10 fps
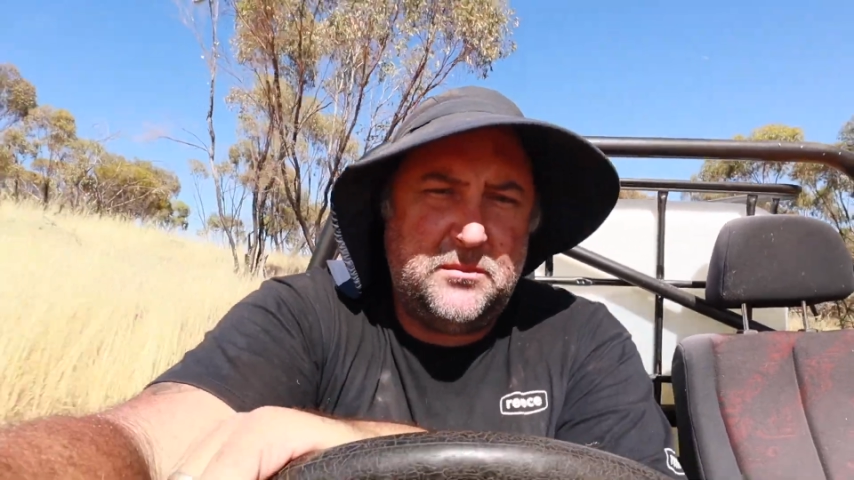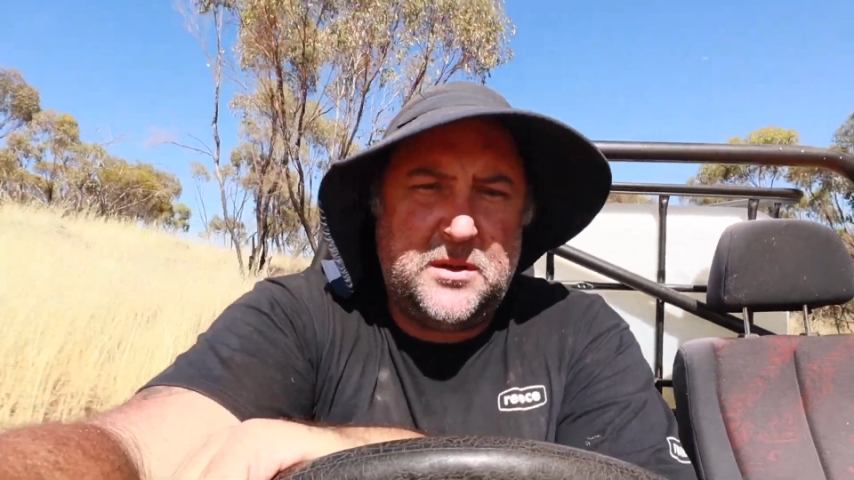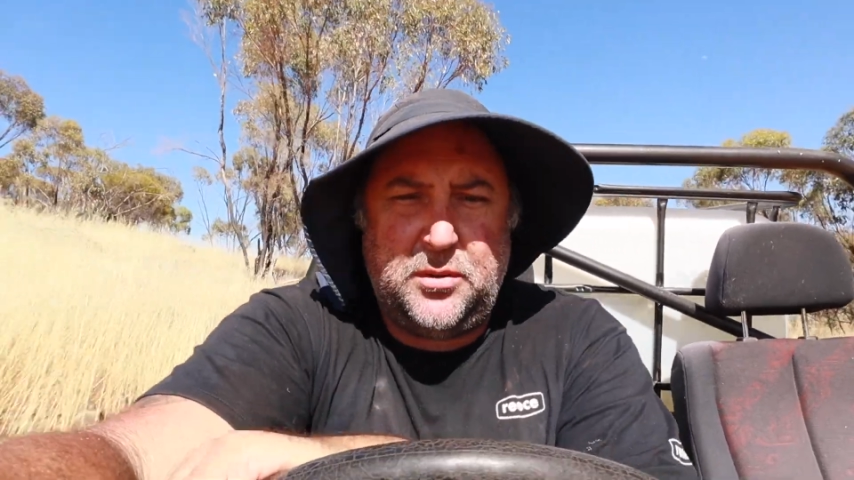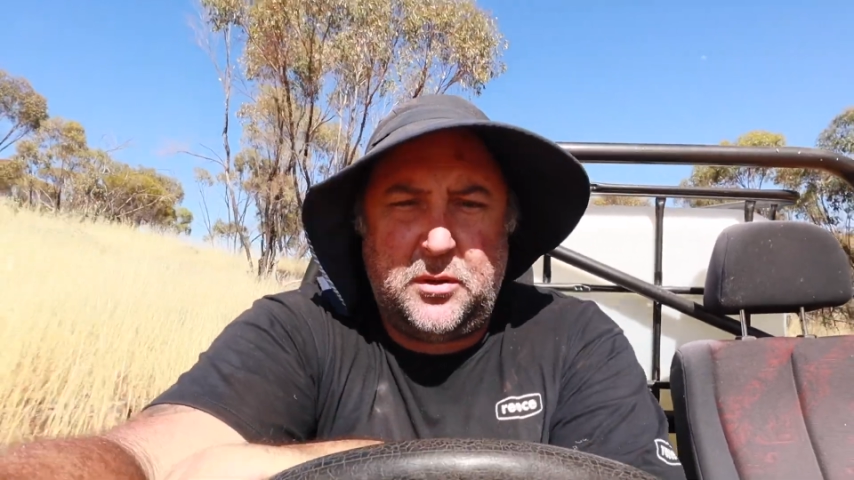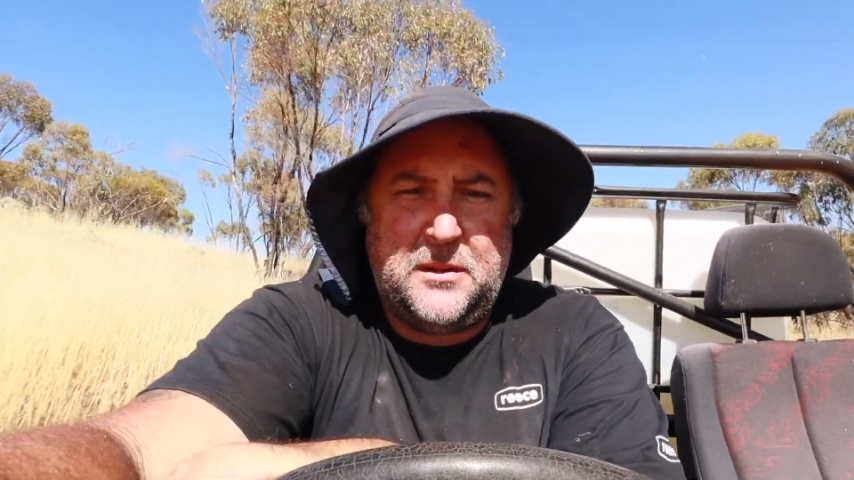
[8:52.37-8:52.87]

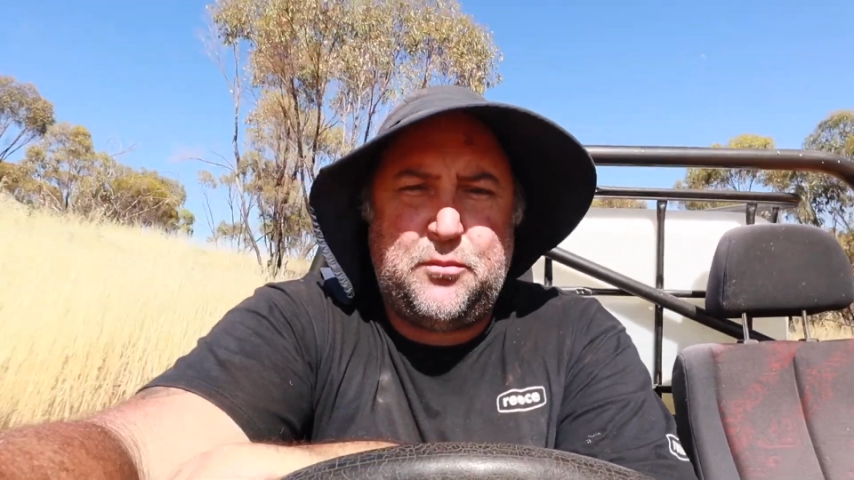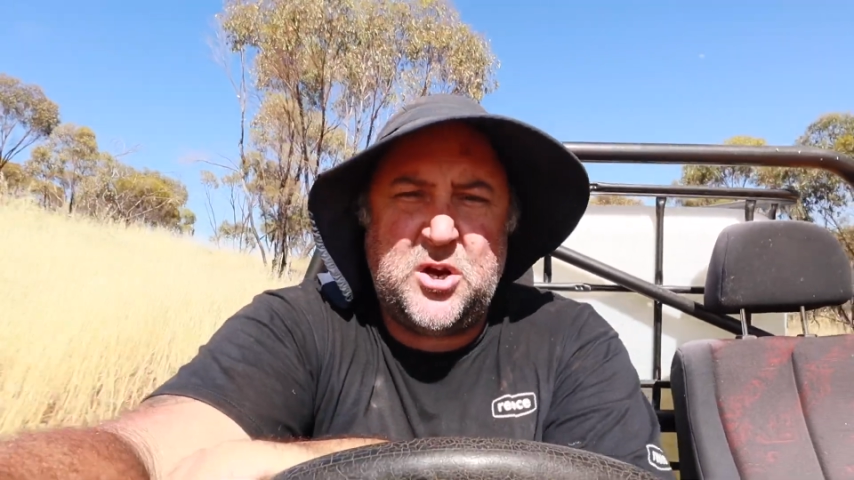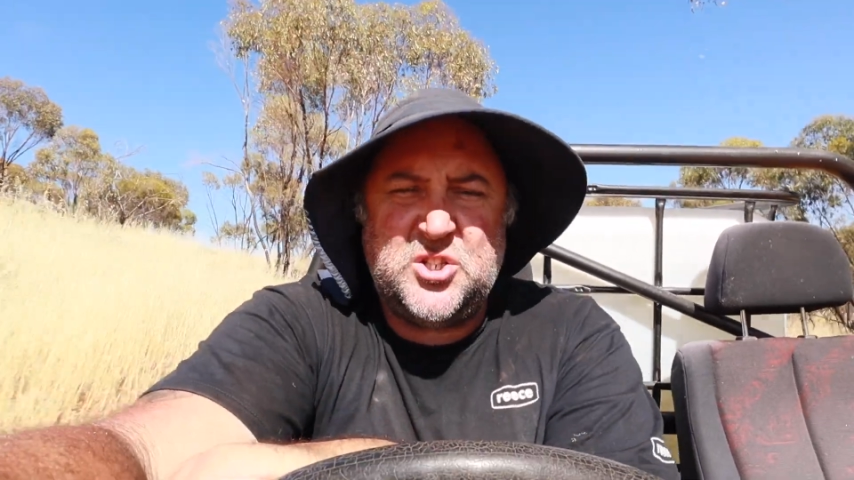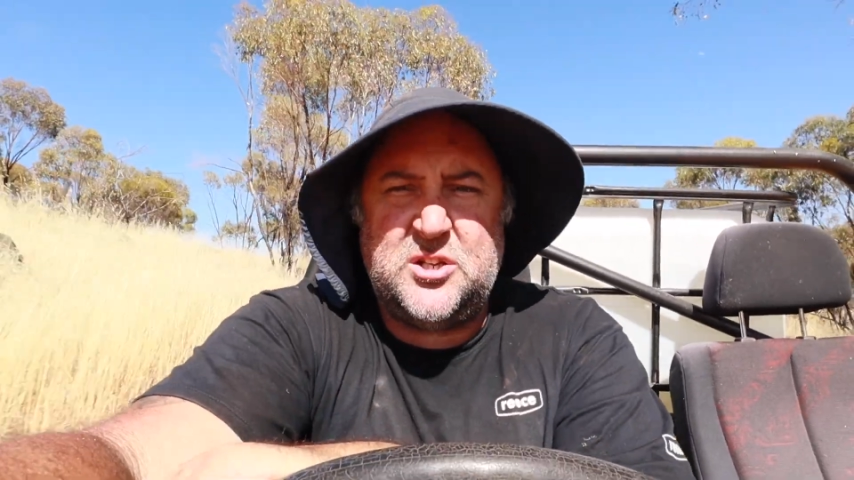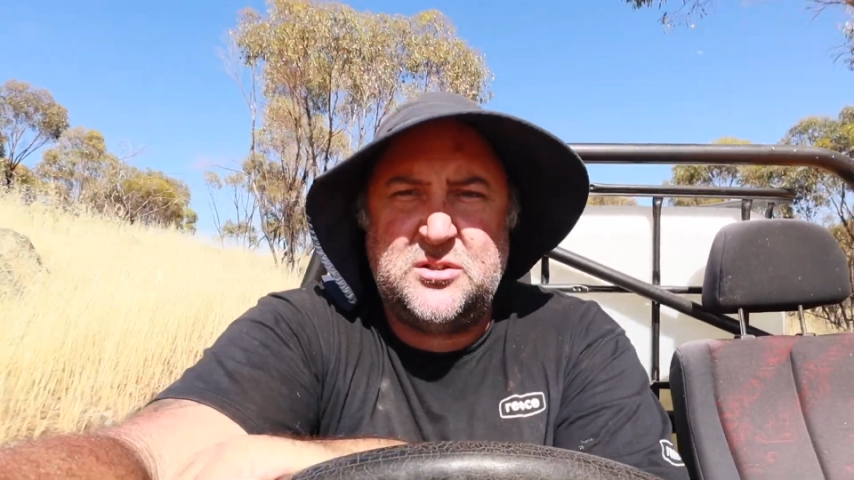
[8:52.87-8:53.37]
apply
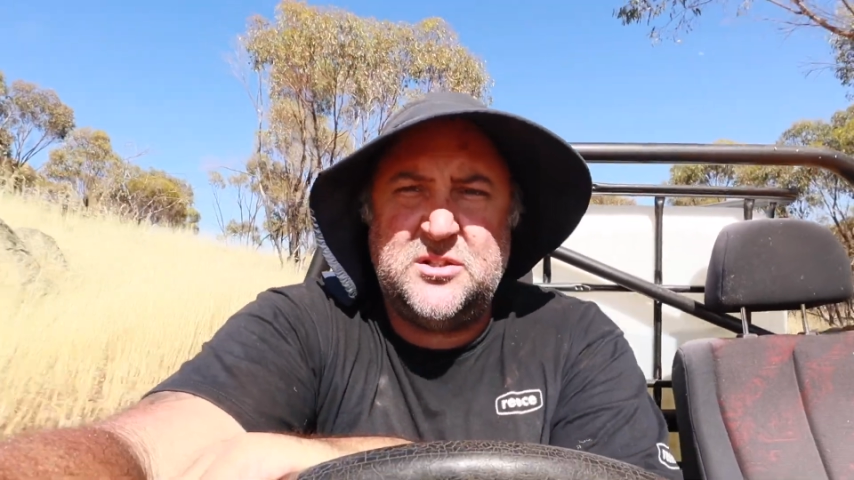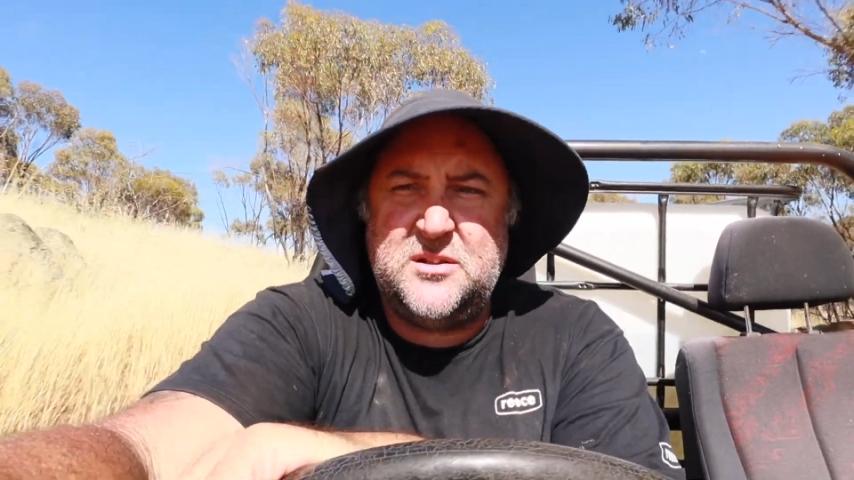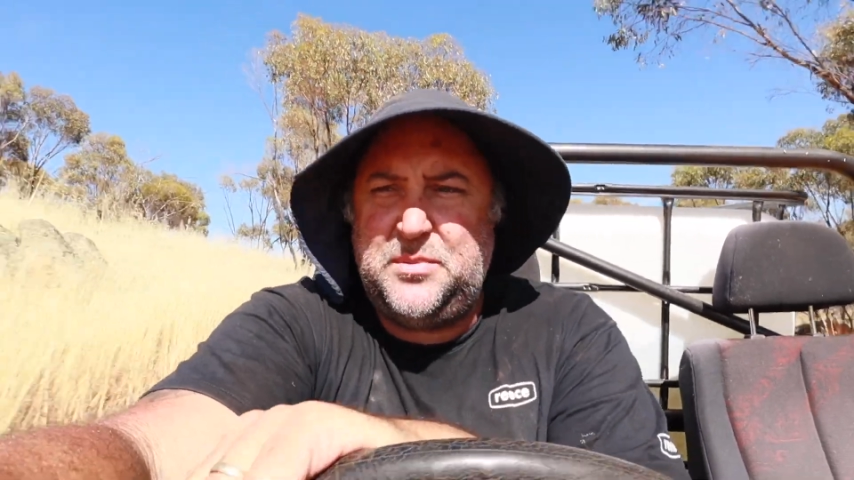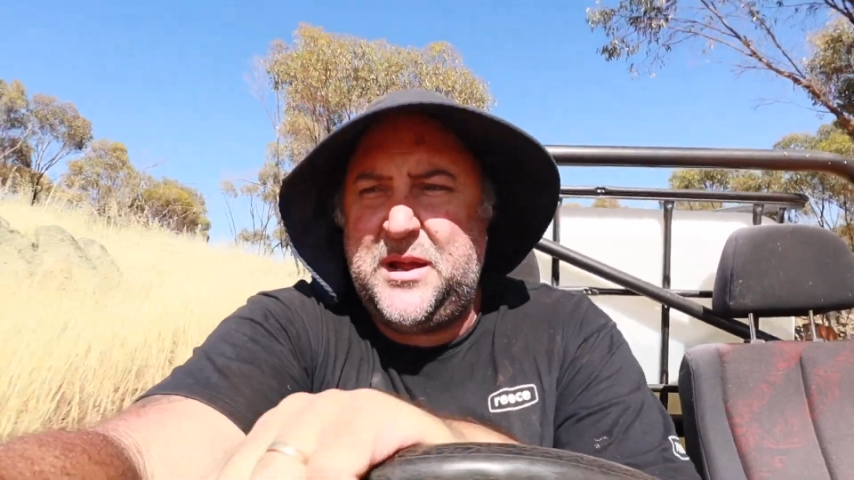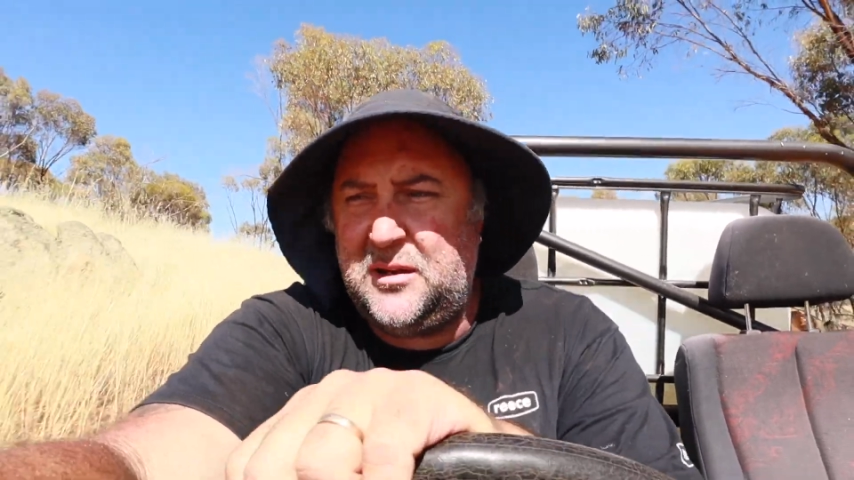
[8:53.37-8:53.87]
pressure to
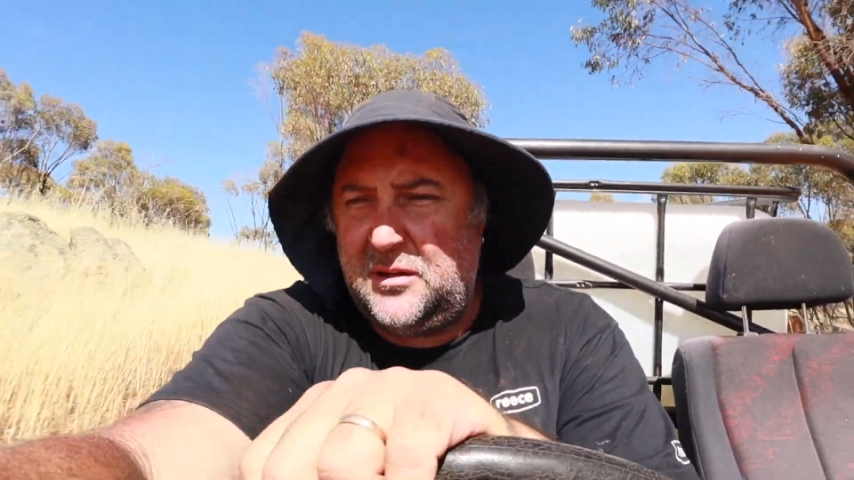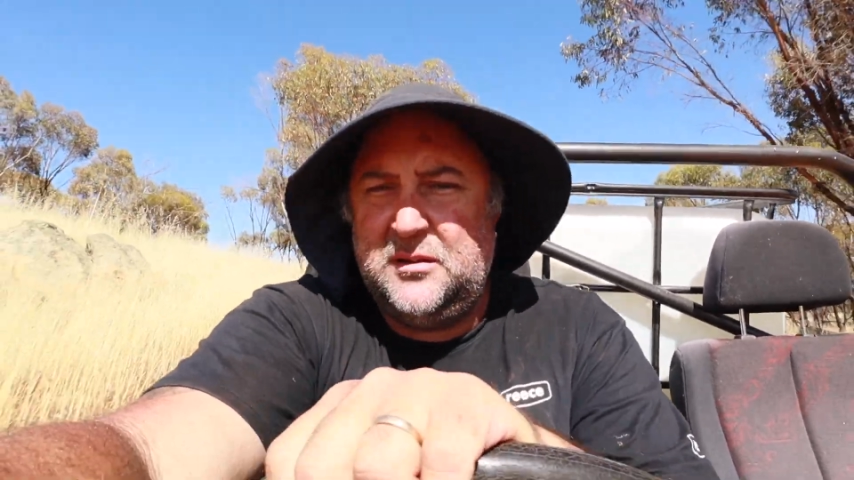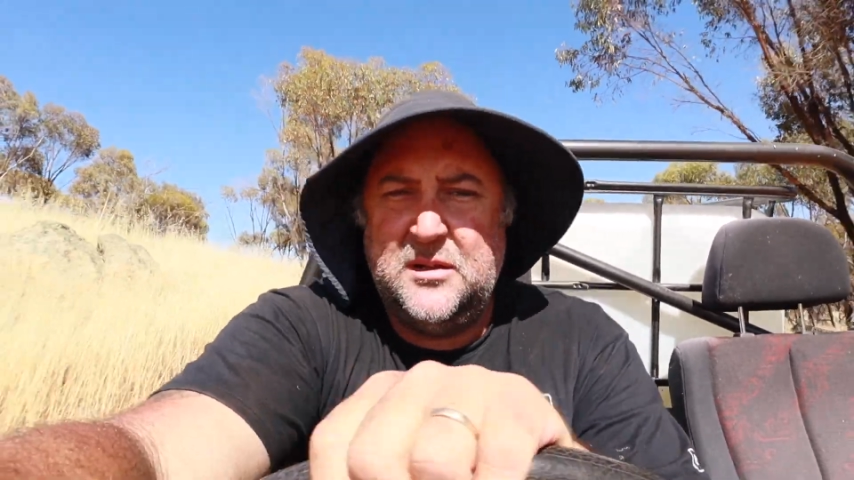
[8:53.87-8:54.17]
the pedal,